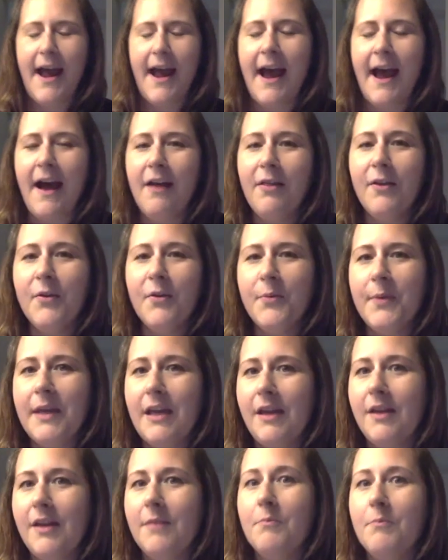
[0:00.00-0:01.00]

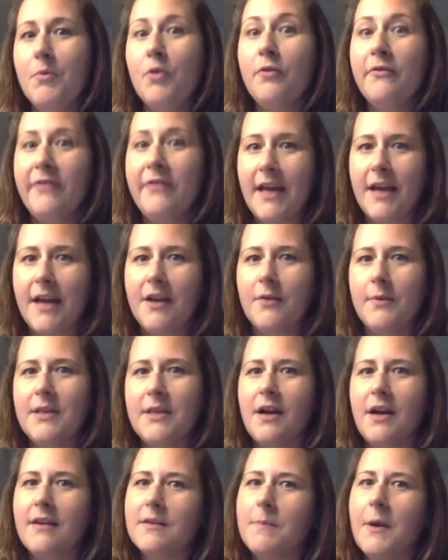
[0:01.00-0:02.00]
Halloween movie? I know we
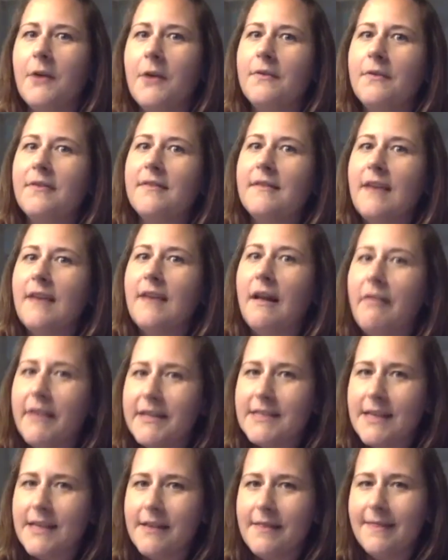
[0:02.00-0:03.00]
talked about
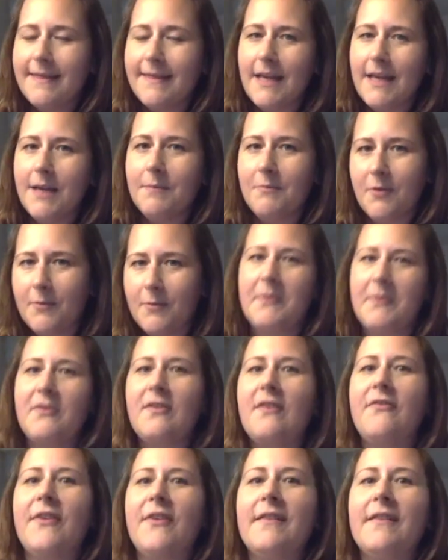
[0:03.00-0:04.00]
skeleton theme
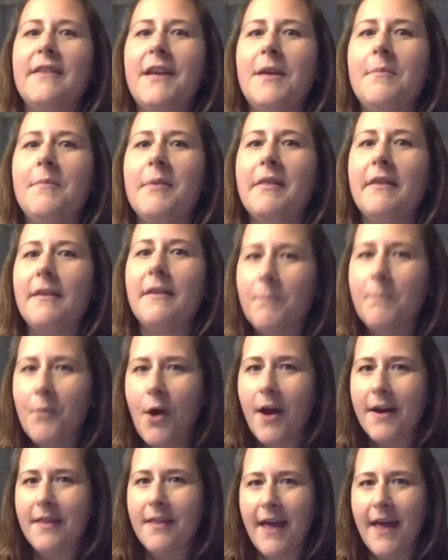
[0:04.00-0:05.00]
specifically, but let's
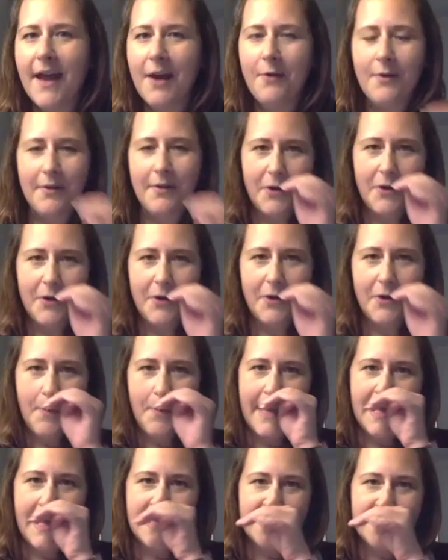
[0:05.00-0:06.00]
broaden that out a little
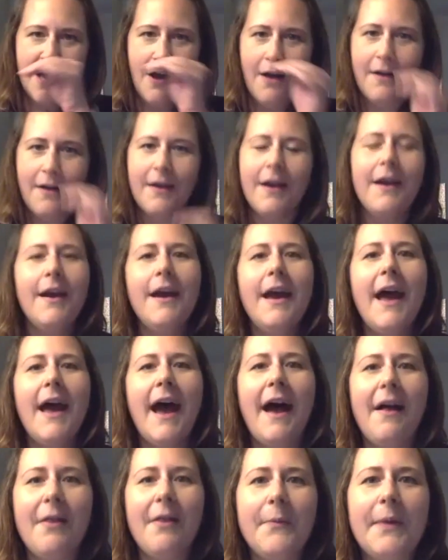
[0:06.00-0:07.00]
bit and talk
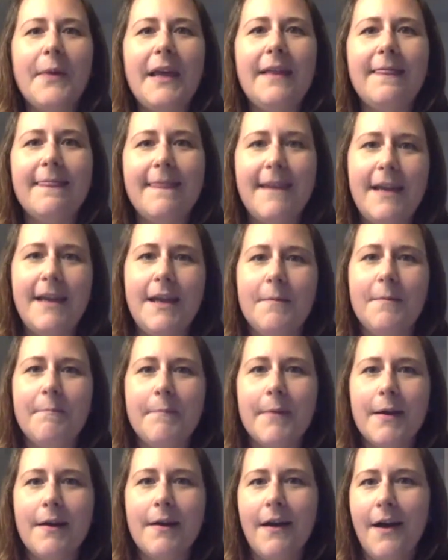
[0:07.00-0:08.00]
Halloween theme.
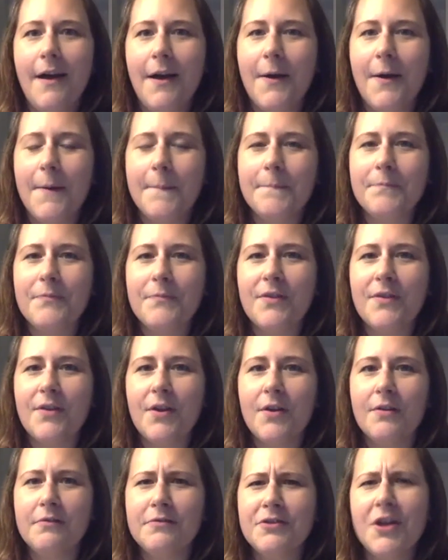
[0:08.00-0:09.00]

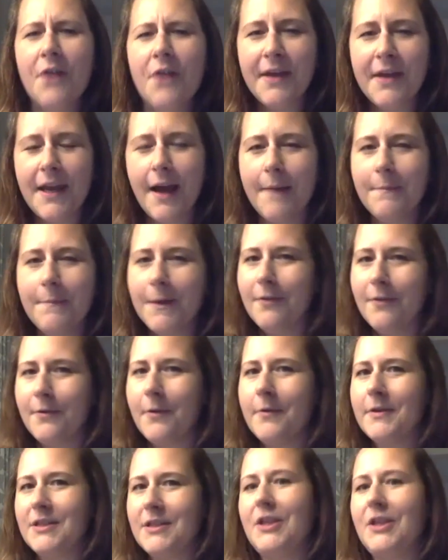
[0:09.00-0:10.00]
So Tony, I'm going to throw
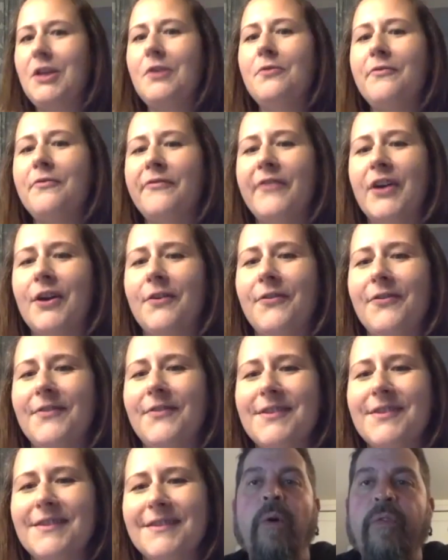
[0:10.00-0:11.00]
it to you
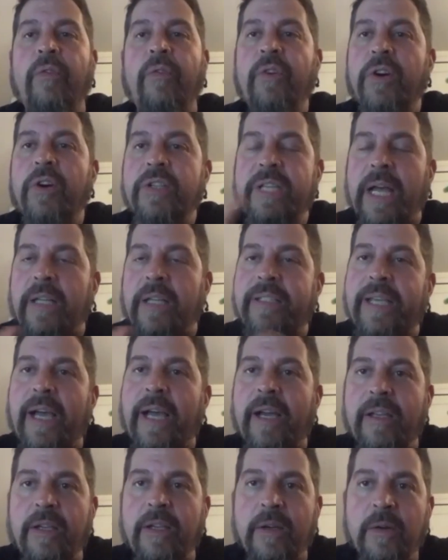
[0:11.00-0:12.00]
first. first I'll
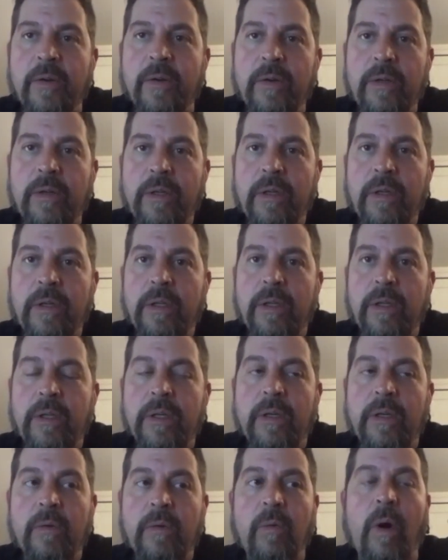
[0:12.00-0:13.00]
tell you
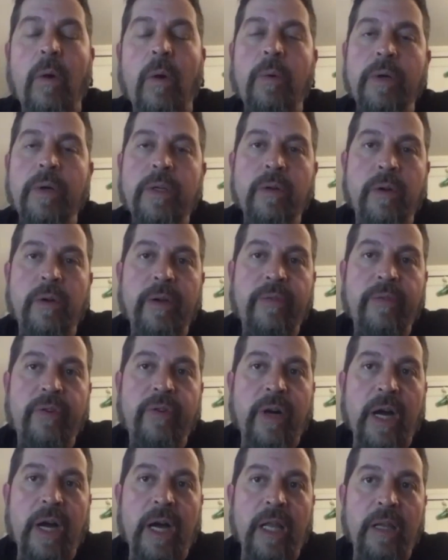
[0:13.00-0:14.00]
what we're
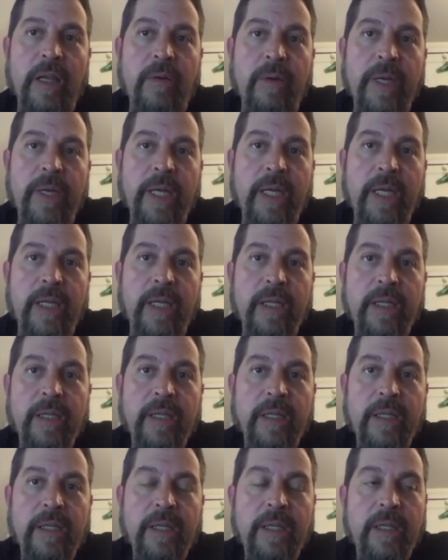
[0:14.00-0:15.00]
doing for Halloween.
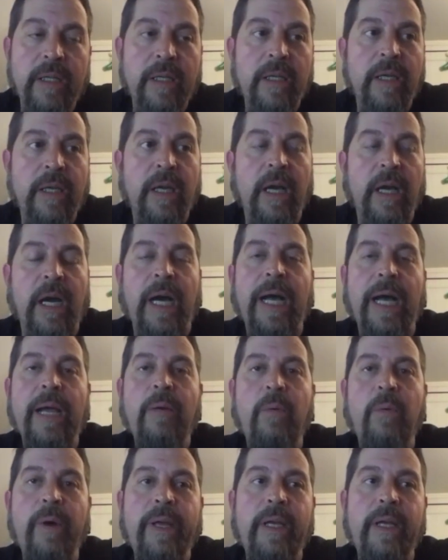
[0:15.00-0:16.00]

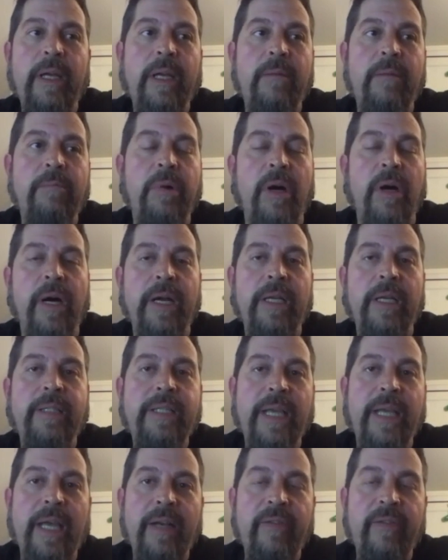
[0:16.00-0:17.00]
I went and bought a
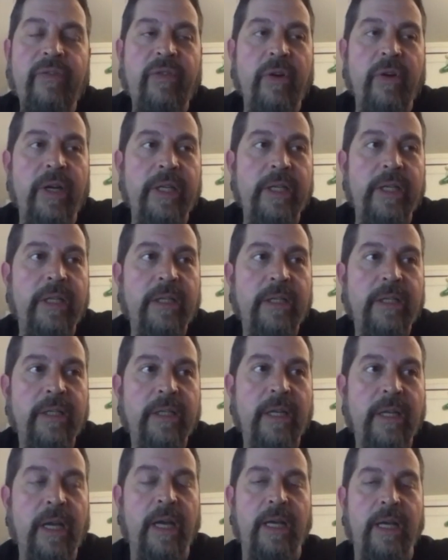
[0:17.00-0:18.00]
10-foot
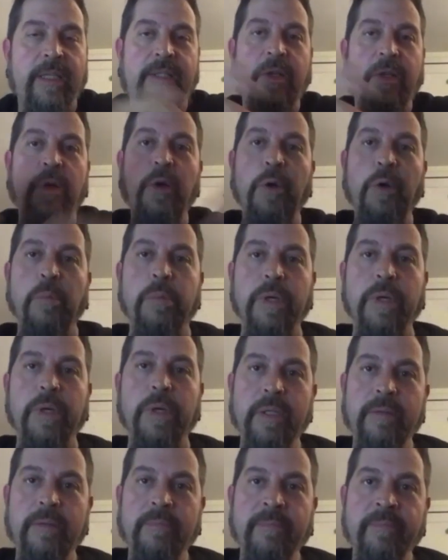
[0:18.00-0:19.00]
tube,
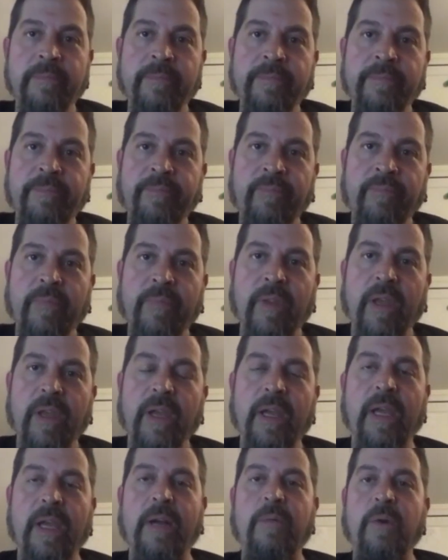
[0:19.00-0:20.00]

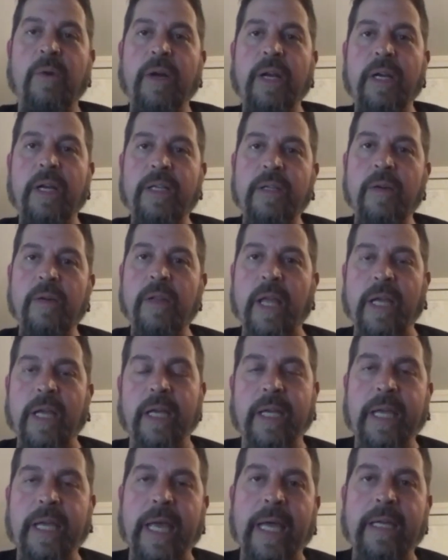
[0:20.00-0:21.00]
and we're going to do like
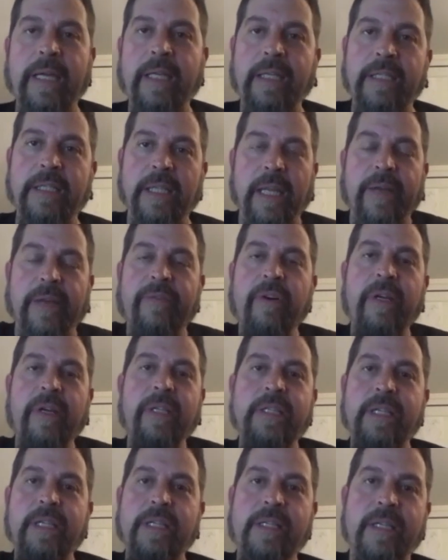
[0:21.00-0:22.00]
a candy
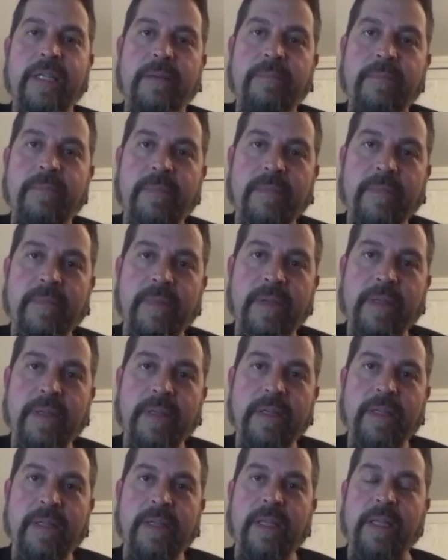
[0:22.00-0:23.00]
delivery system
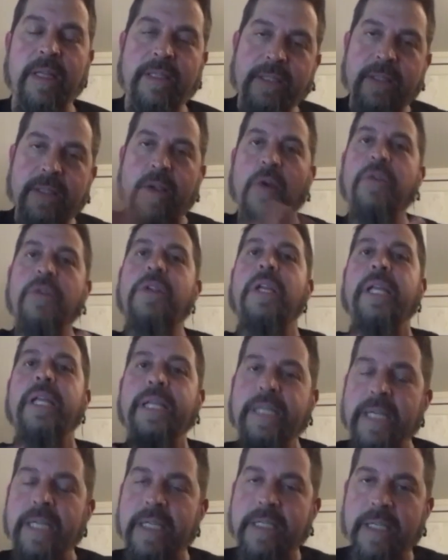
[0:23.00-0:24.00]
that's
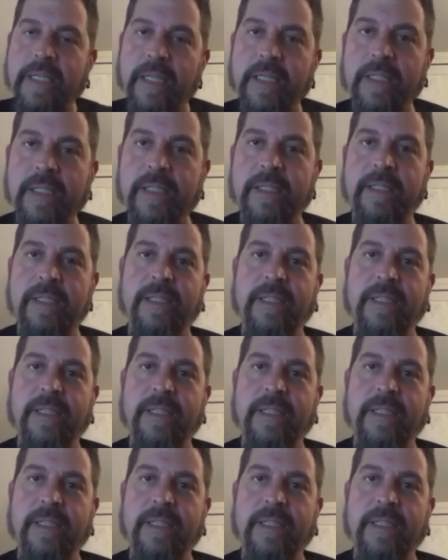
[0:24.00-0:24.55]
socially distant.